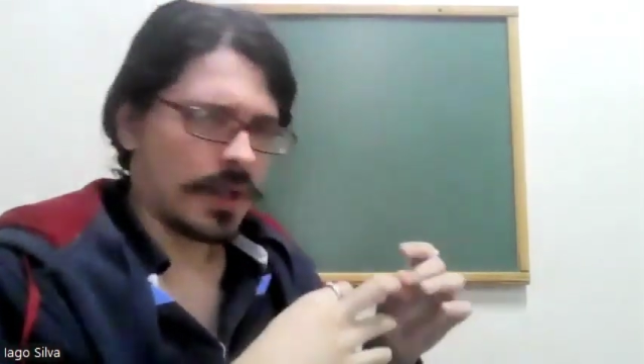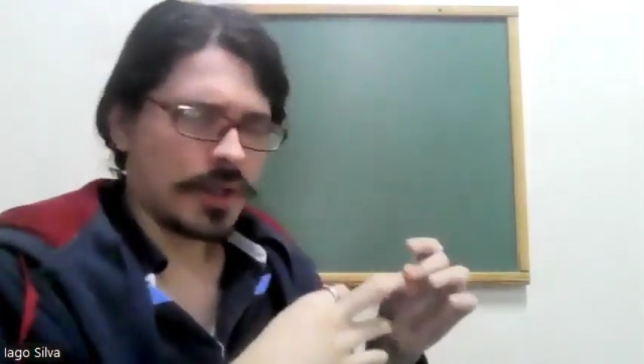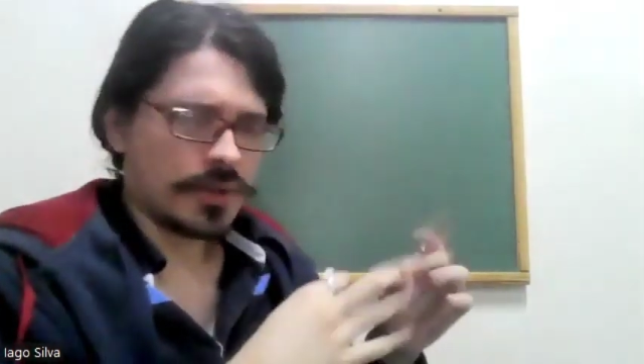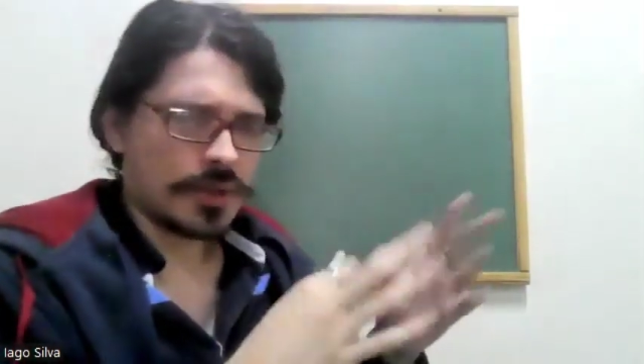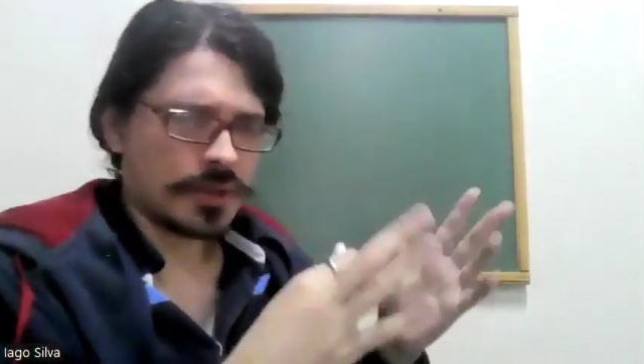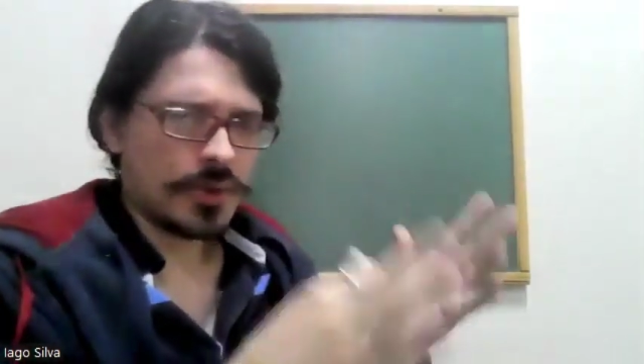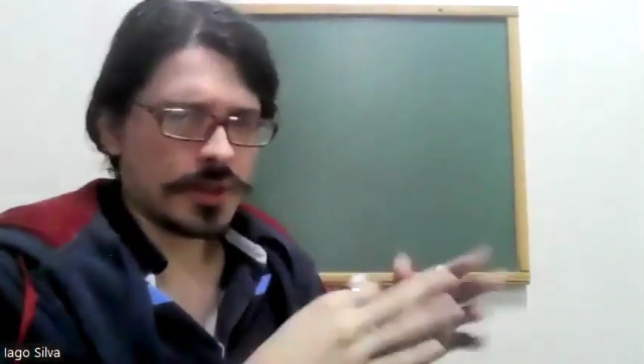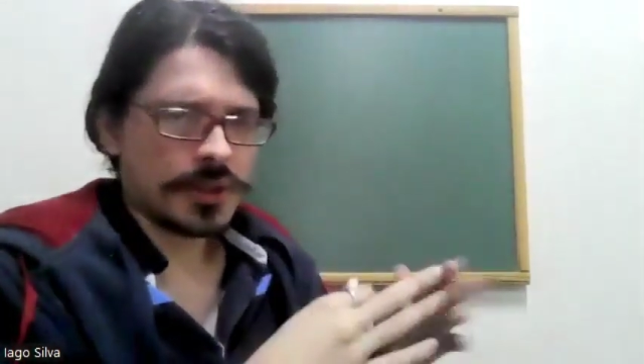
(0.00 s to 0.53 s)
I'm
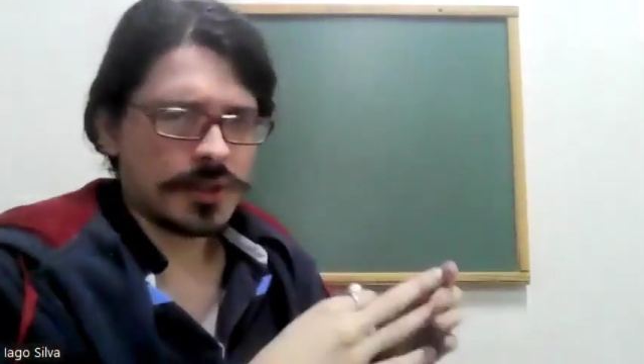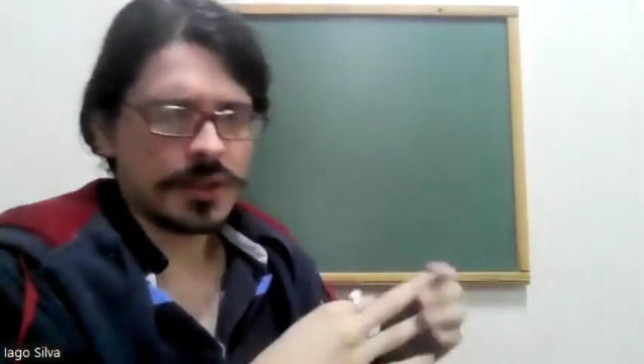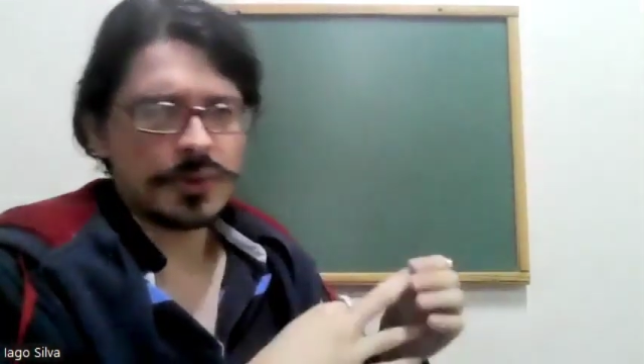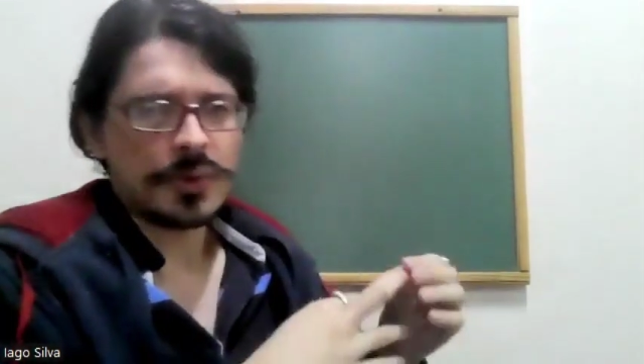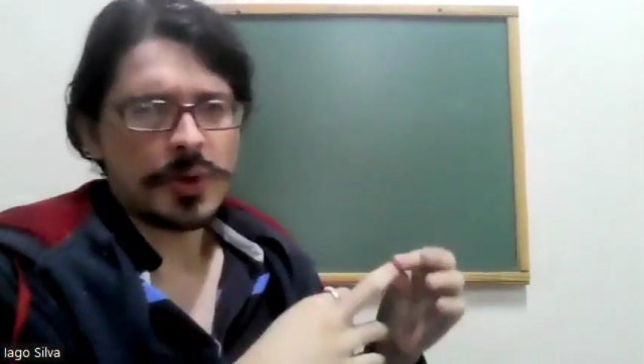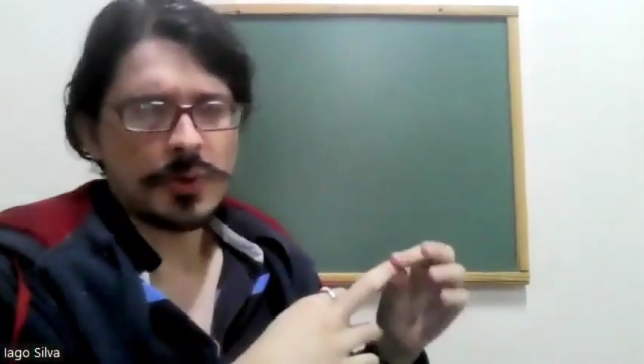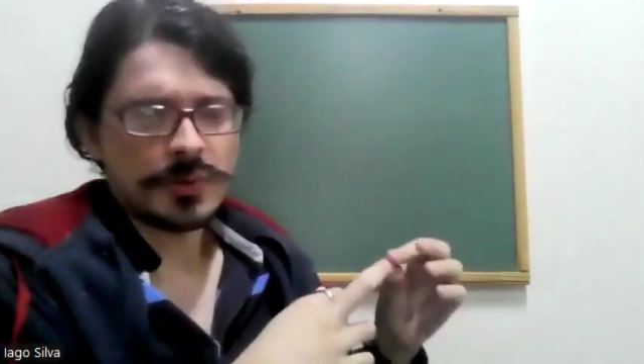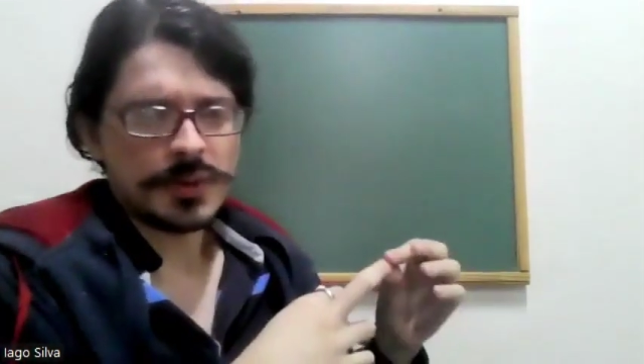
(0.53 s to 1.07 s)
just
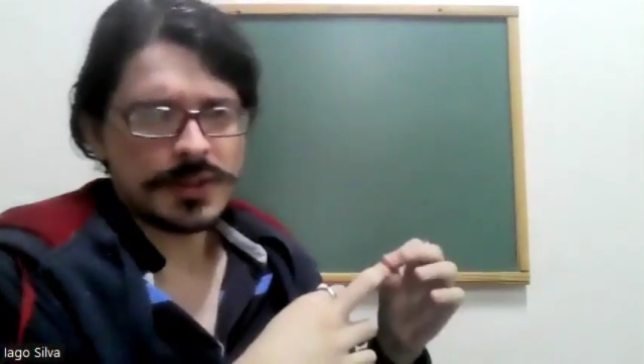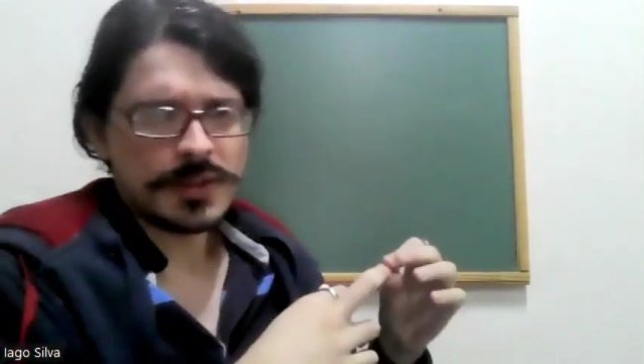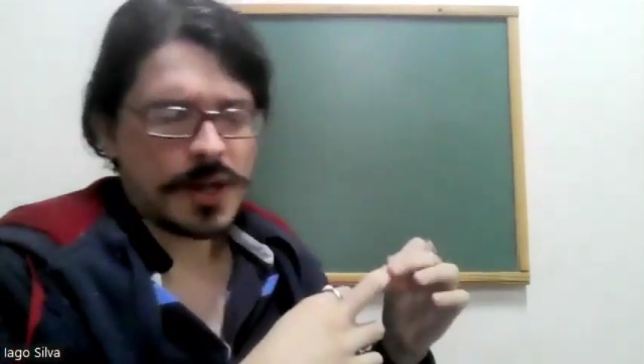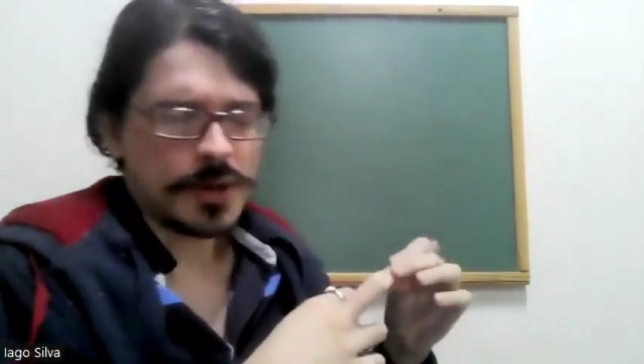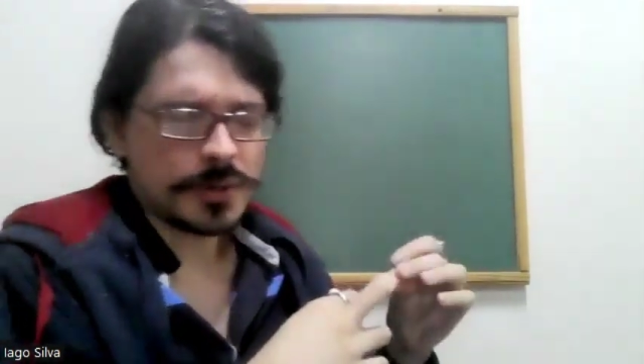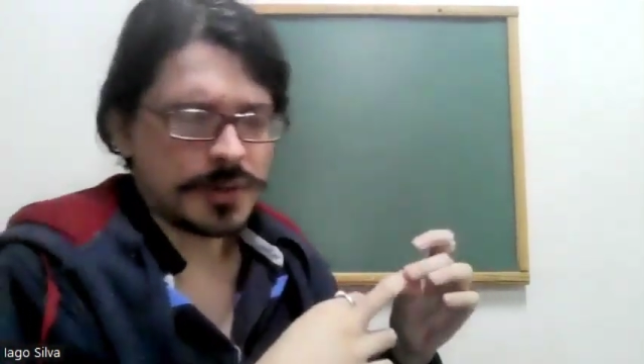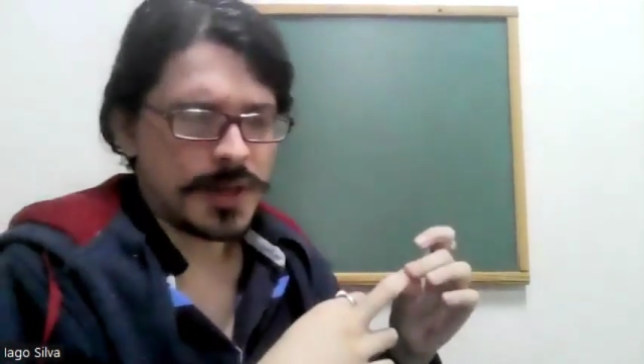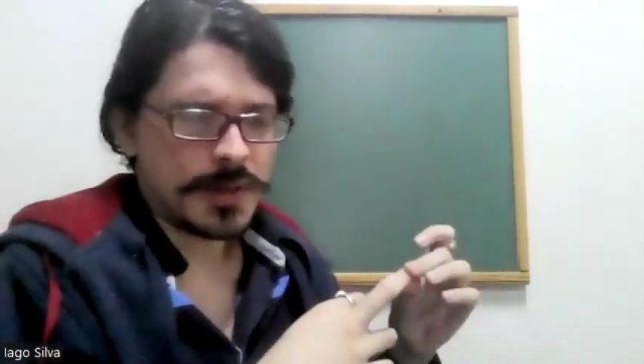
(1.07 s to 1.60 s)
gonna throw this
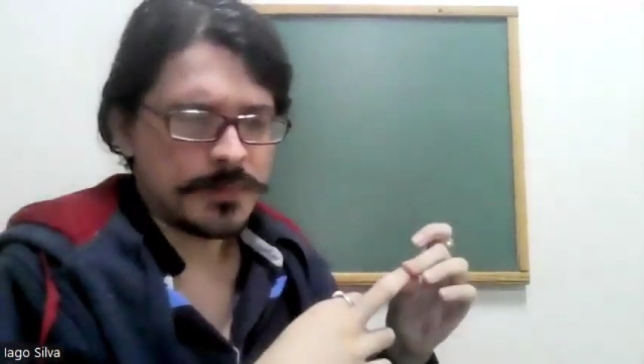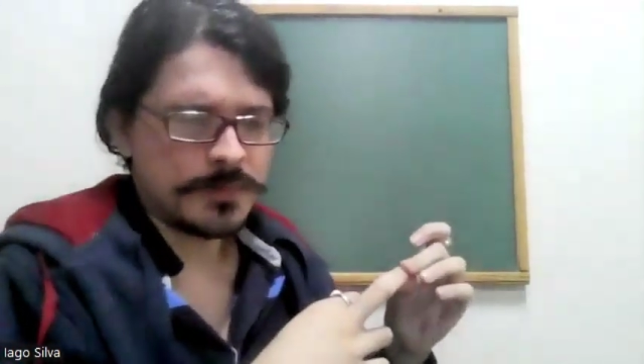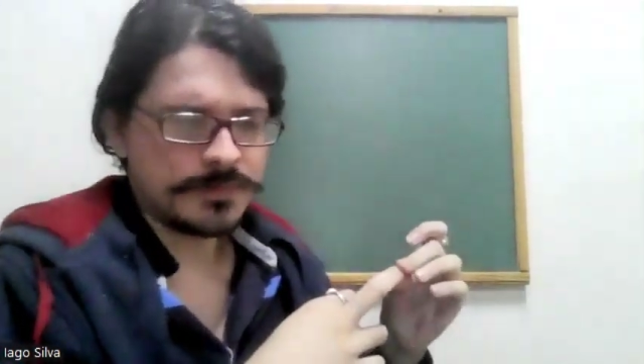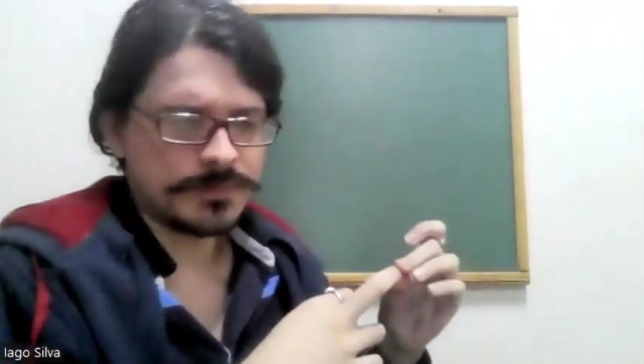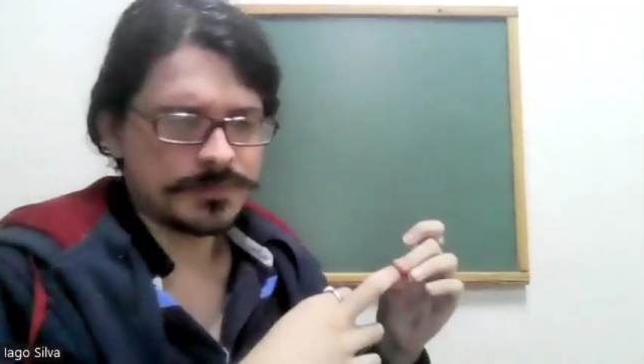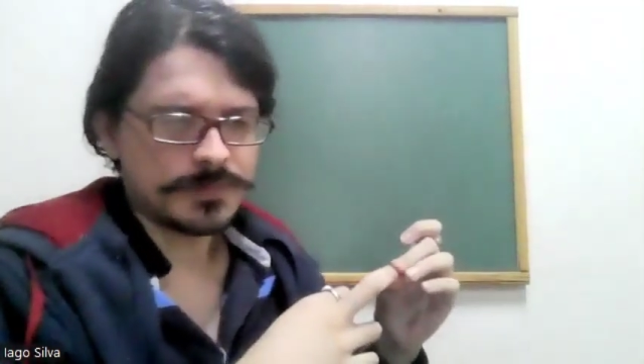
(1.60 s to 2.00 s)
out there